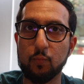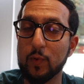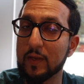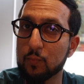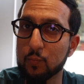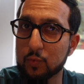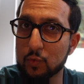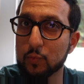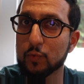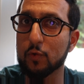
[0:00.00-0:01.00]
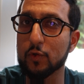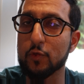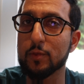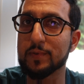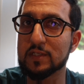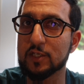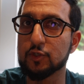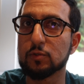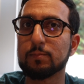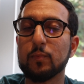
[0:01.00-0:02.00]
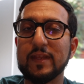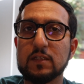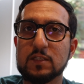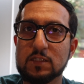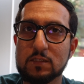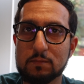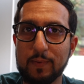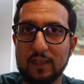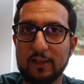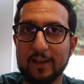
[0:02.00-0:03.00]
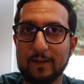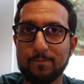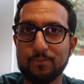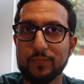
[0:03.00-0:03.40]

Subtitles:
We do not know the potential, but we can speculate.